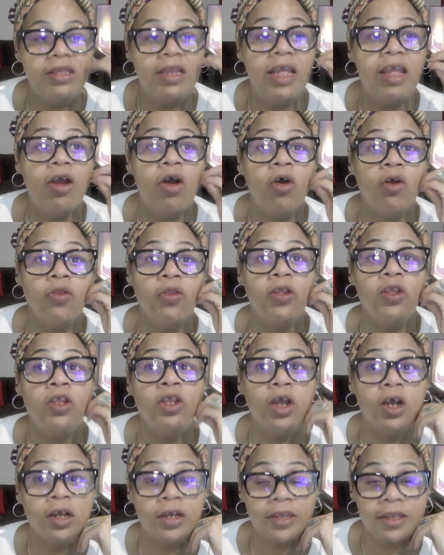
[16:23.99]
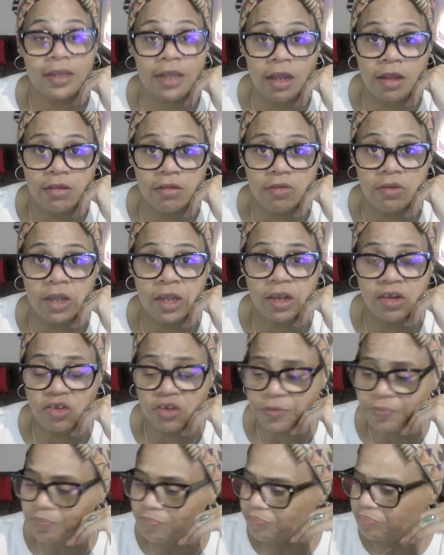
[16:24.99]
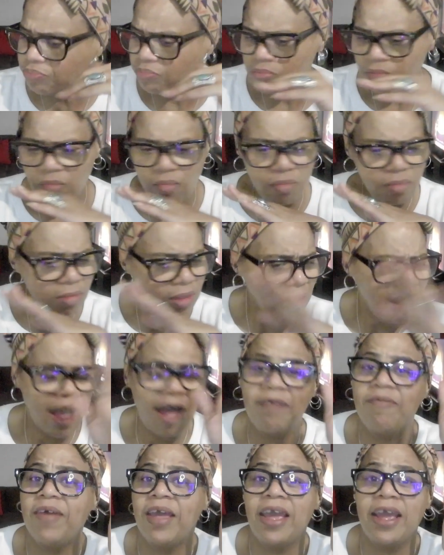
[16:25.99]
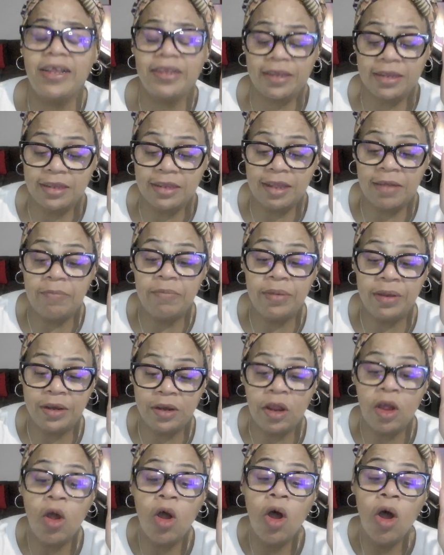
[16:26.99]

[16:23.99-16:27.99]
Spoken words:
They are the youngest consultation I've had since I've been